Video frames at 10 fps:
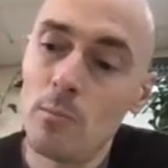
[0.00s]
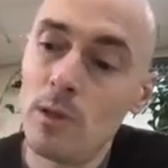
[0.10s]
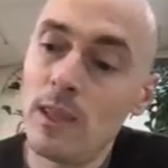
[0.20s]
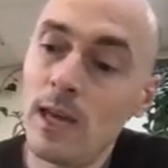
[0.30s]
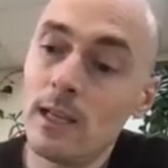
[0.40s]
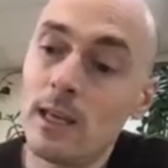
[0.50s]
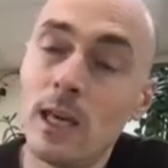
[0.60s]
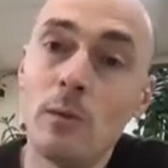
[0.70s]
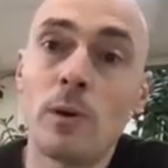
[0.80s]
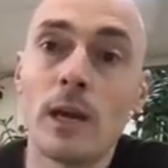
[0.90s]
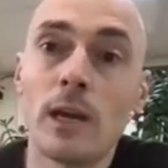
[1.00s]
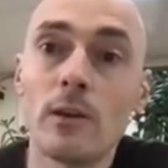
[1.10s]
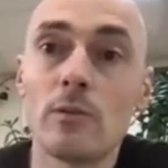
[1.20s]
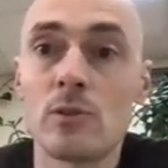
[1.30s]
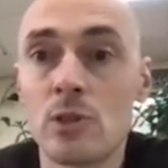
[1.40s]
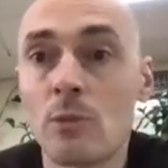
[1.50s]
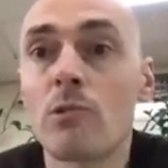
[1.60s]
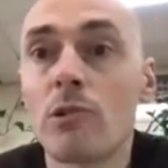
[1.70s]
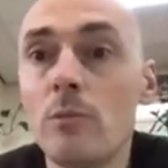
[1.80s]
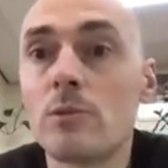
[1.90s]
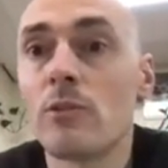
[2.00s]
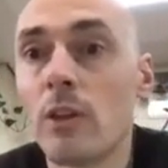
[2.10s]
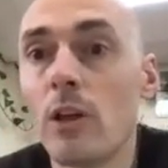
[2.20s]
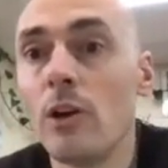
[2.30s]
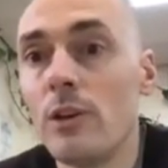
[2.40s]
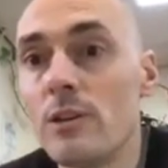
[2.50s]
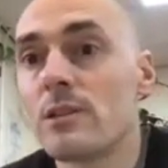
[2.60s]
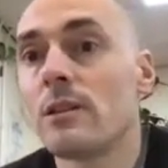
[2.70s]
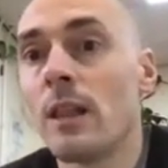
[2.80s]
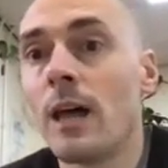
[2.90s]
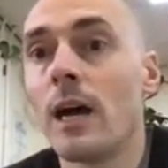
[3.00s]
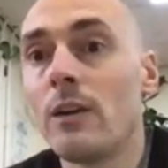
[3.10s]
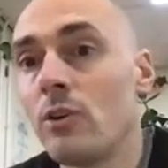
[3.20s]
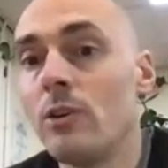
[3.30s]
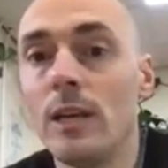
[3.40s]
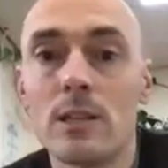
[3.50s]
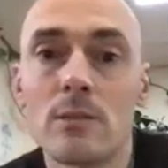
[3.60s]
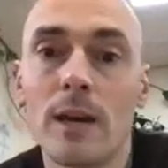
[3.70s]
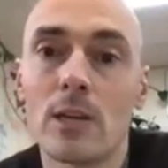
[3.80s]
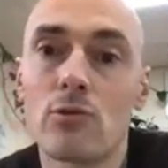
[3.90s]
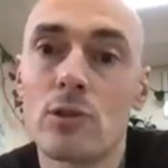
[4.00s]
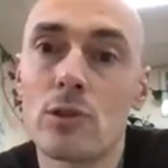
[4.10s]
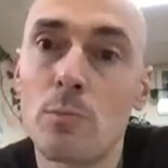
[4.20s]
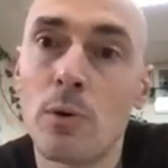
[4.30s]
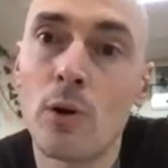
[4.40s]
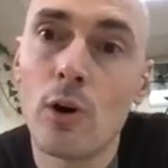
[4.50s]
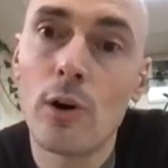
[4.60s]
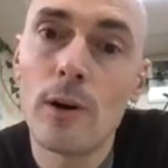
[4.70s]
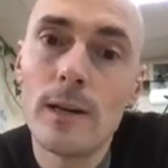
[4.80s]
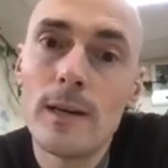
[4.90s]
but then keeping some groups of learners live who need some extra support.